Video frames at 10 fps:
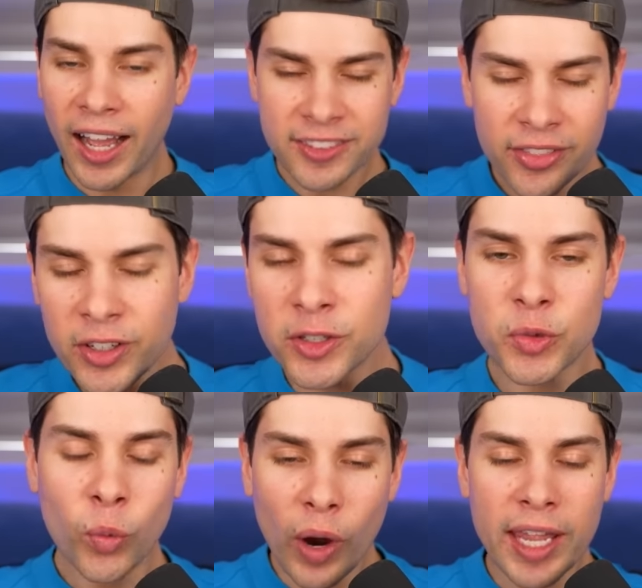I thought there is
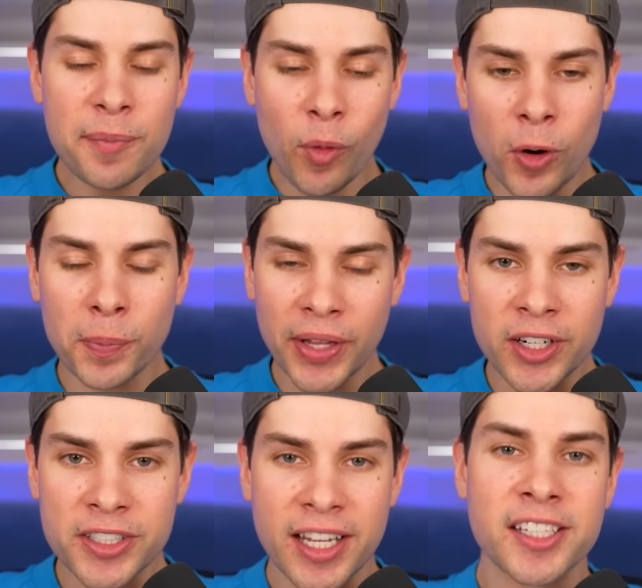way more
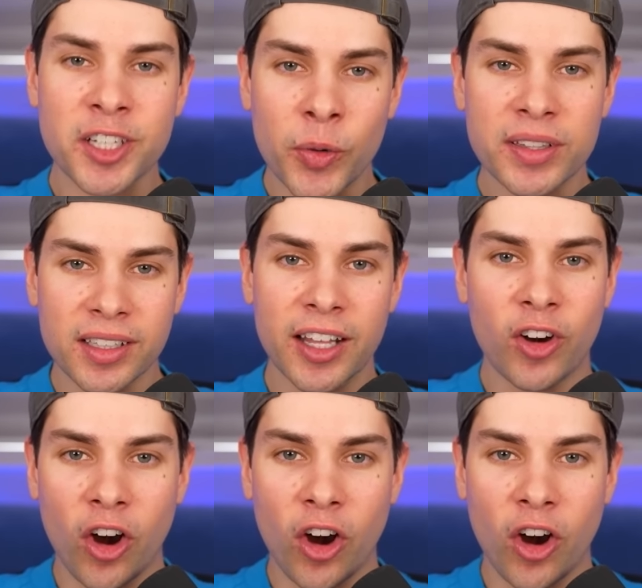players that start with the letter